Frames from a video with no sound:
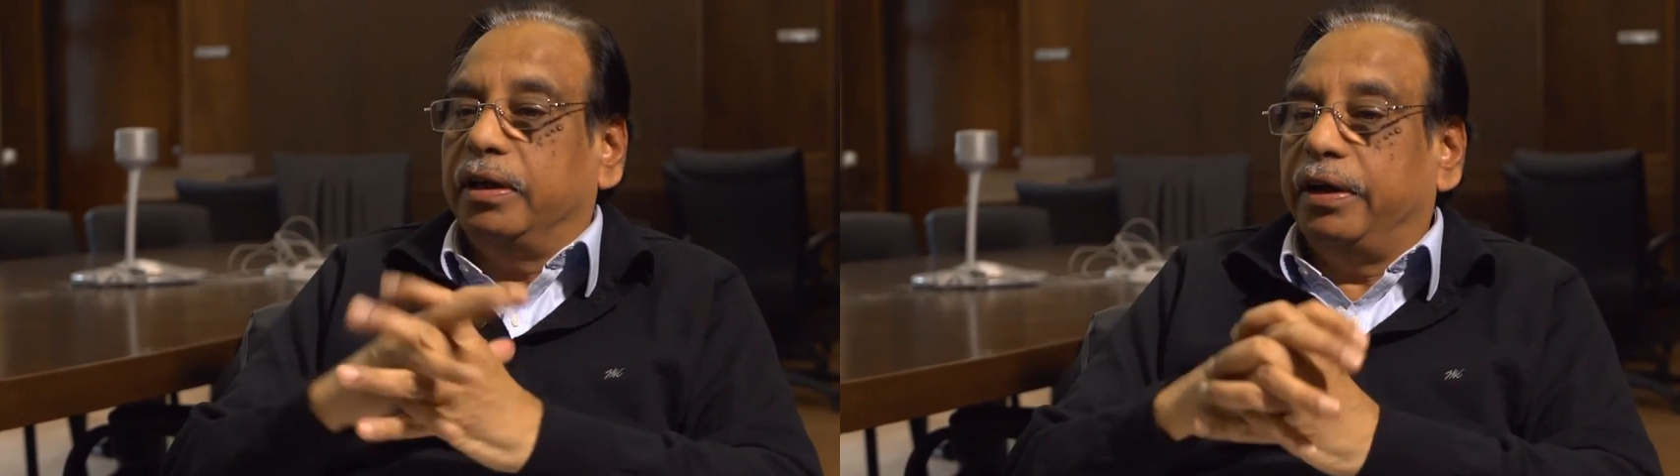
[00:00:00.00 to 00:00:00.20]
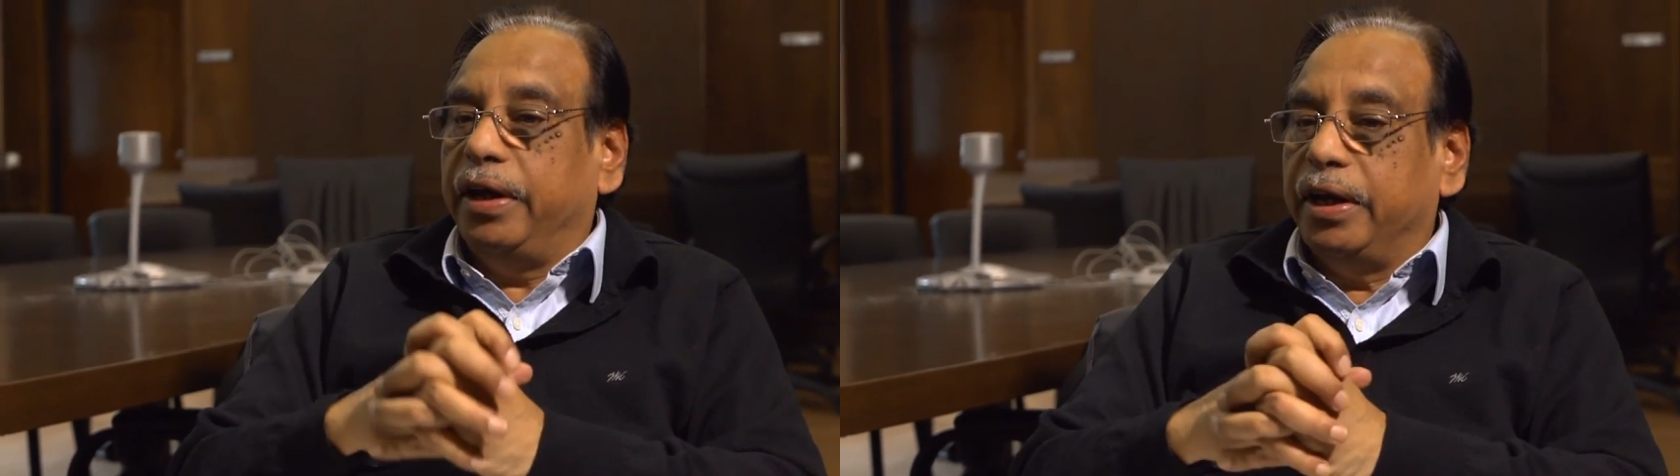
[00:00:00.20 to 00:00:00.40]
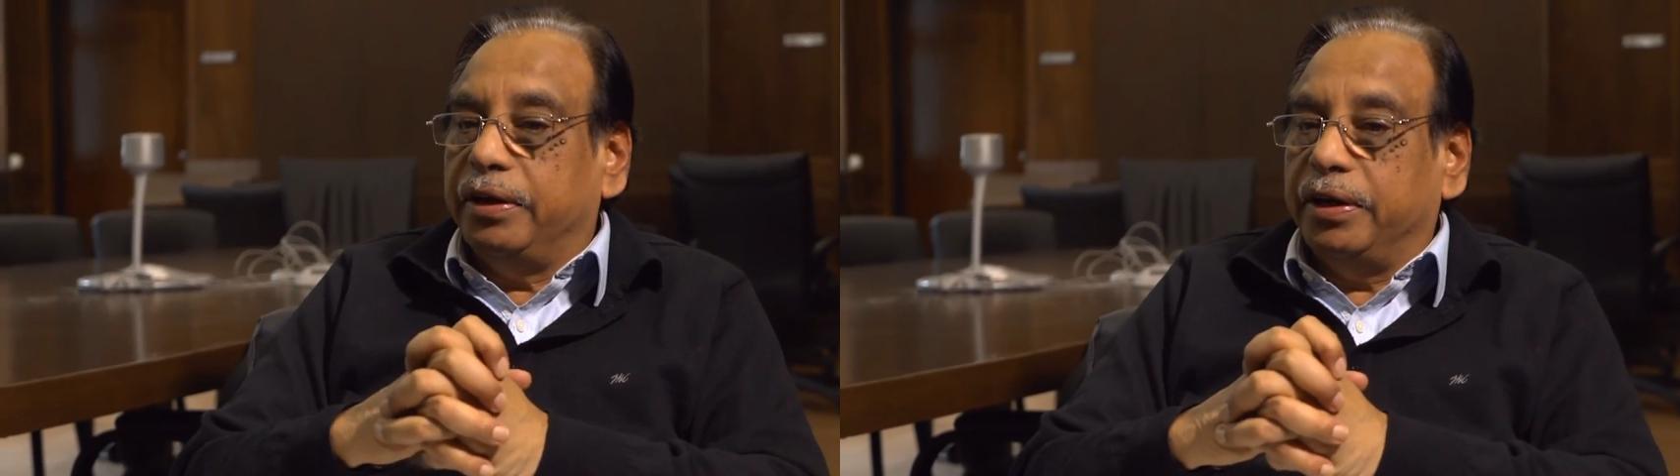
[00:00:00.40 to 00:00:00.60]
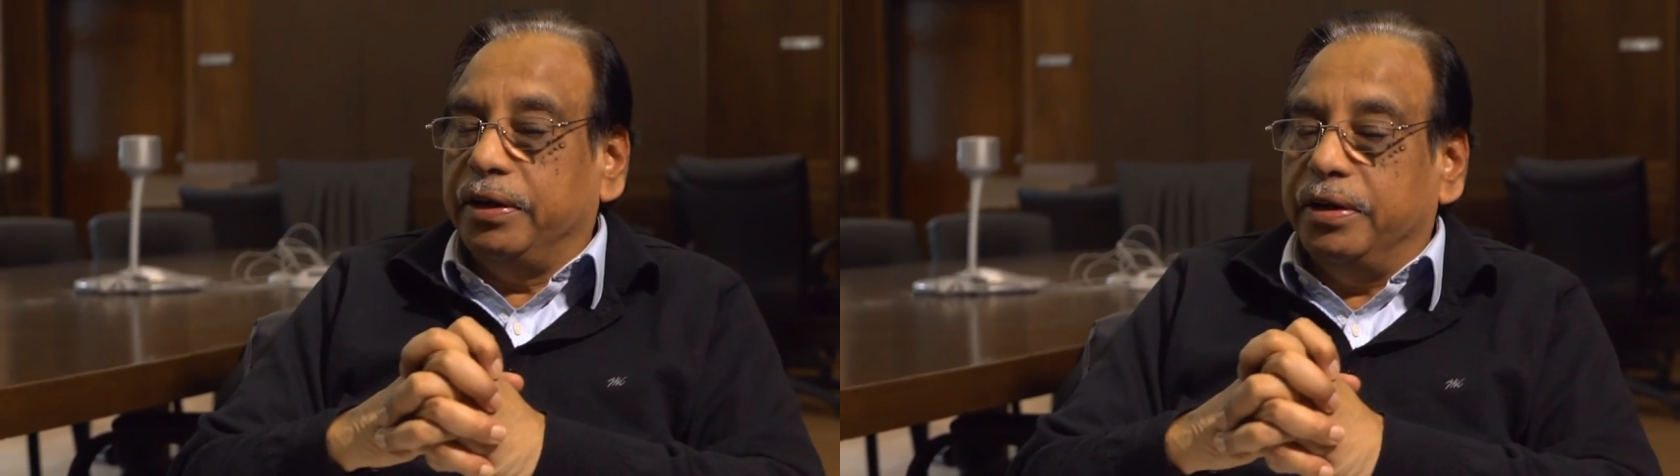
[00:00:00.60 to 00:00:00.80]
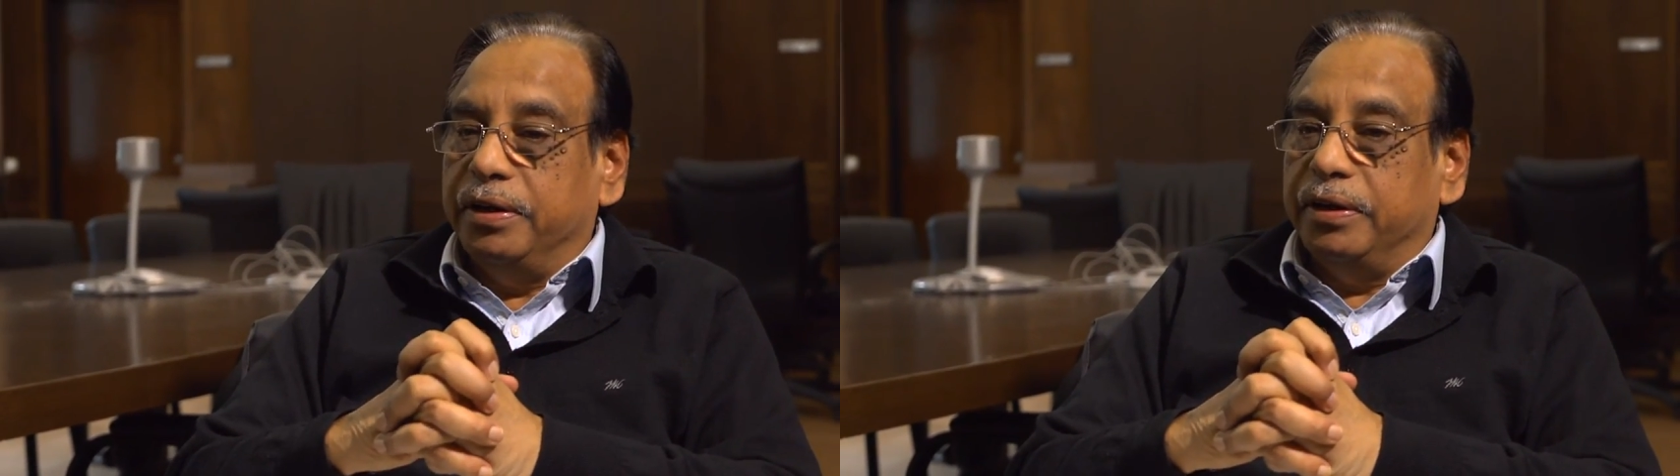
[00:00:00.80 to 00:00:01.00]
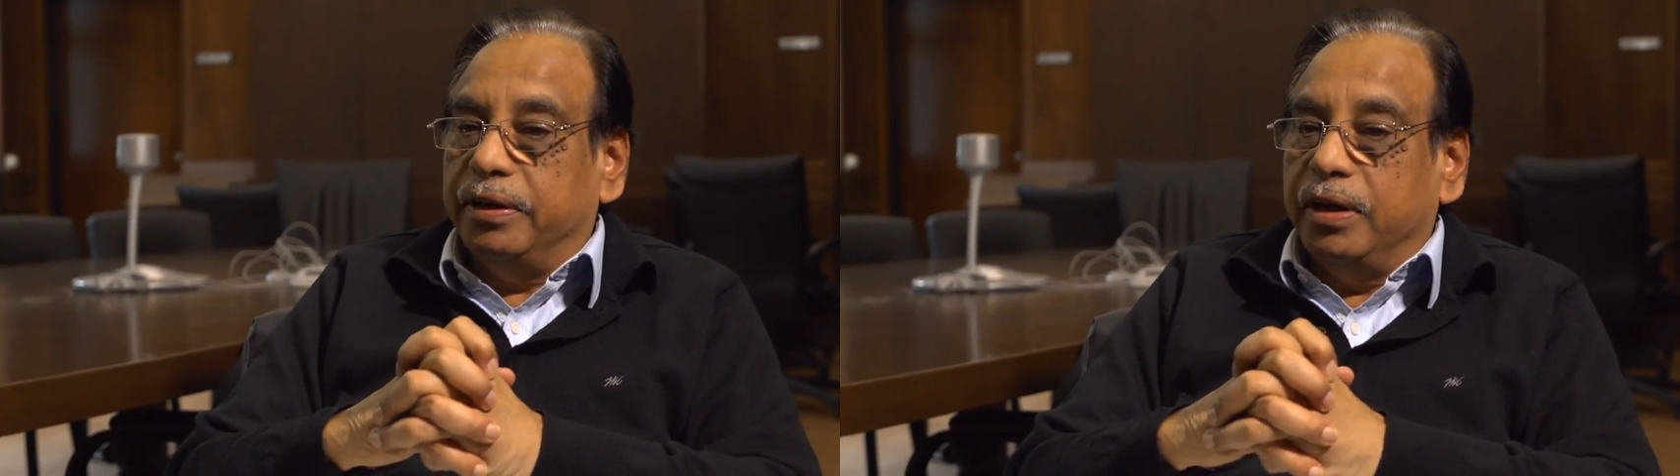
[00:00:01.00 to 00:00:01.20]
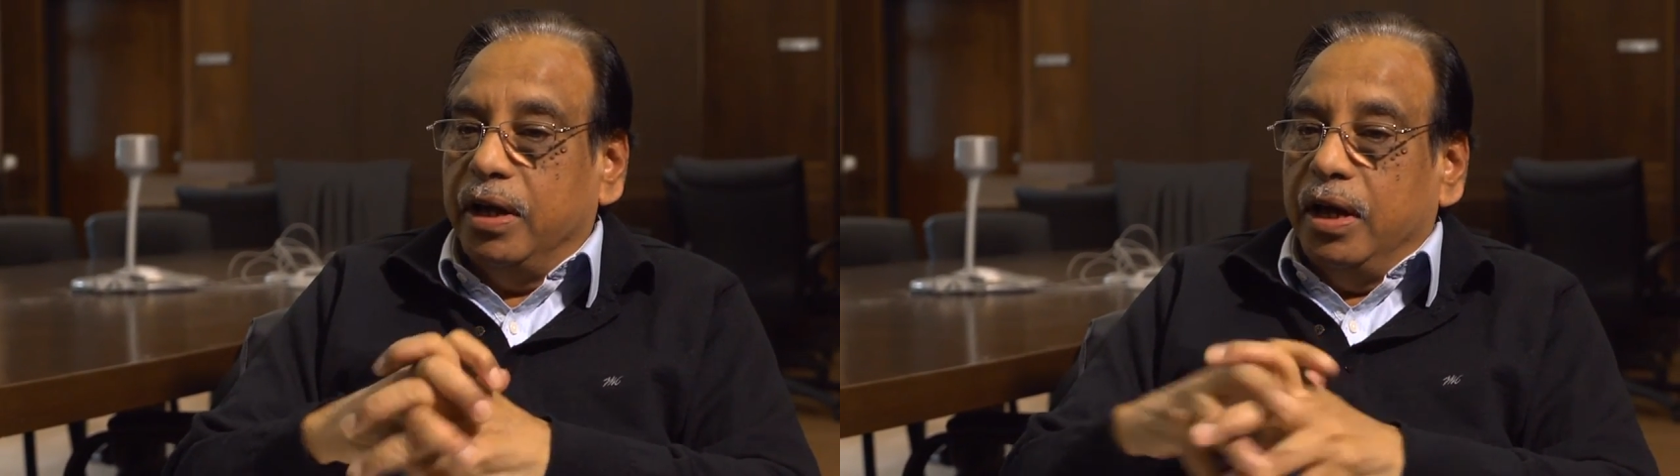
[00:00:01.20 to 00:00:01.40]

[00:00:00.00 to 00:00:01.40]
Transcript: created